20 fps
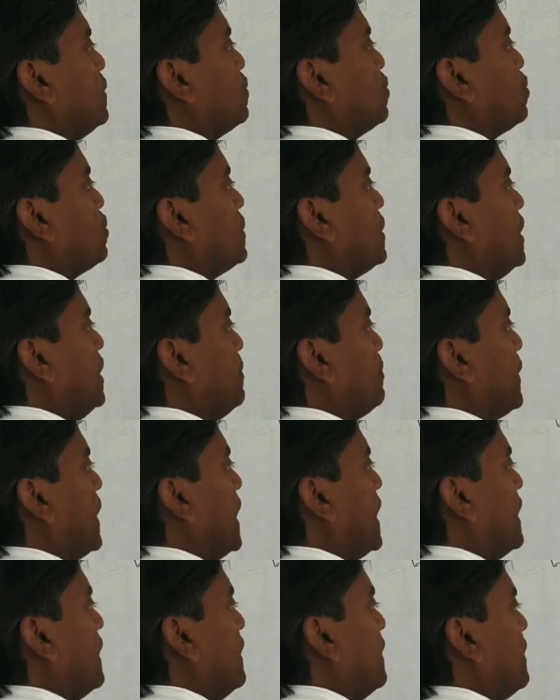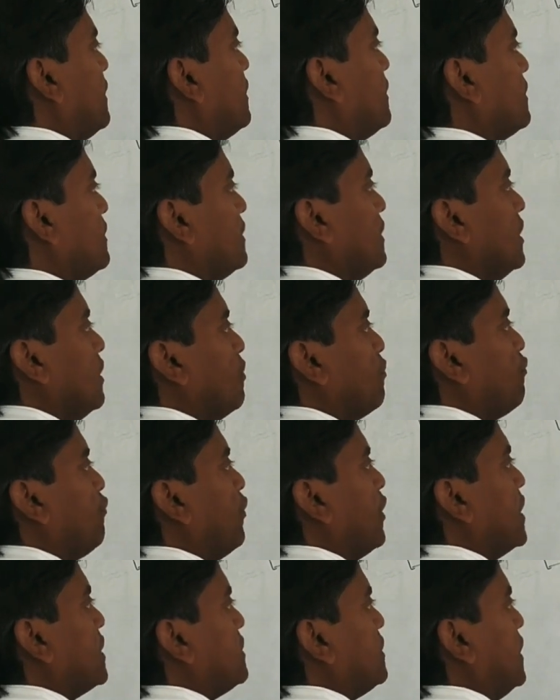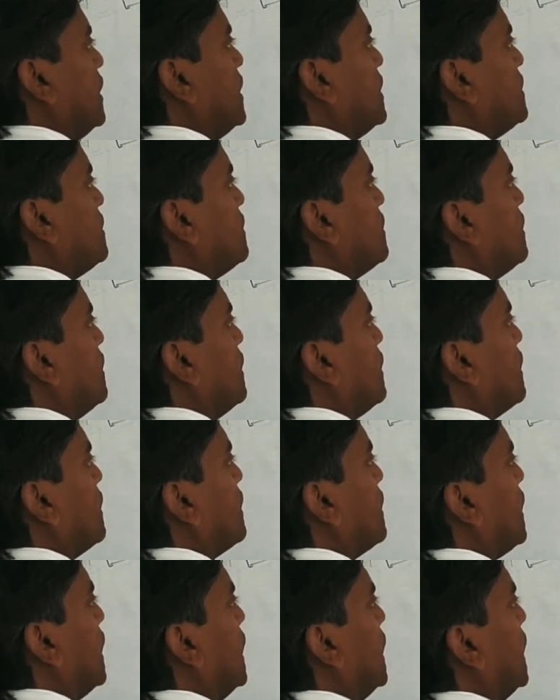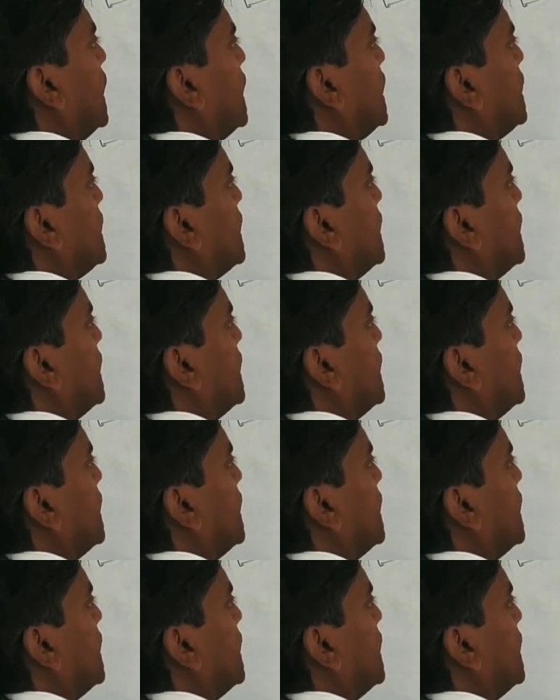three parts. First is conductor,